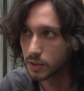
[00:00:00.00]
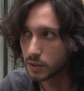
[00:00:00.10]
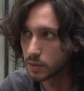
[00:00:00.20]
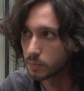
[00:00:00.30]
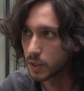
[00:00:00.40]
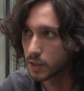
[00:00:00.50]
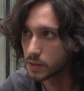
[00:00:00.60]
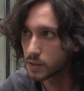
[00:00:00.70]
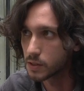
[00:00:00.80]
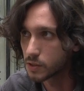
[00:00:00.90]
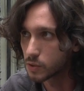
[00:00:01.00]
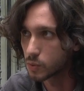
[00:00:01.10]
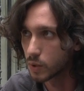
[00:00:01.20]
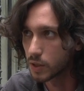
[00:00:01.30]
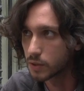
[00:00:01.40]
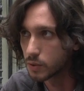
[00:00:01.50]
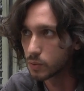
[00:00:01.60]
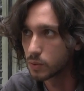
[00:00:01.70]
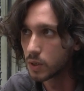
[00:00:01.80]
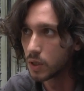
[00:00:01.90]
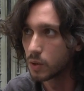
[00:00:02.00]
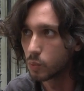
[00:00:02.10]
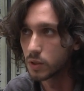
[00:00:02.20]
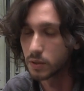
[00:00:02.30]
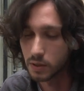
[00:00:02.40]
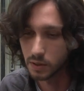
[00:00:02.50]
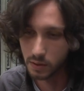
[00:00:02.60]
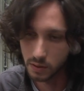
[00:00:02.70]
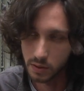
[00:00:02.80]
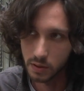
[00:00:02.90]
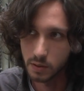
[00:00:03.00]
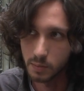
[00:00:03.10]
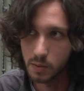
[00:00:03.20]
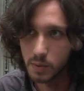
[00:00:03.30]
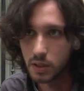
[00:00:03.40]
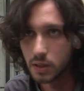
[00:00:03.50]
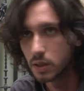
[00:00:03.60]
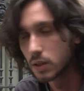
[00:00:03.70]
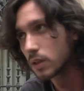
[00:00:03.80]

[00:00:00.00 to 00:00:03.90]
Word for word: in the places where you wouldn't uh, maybe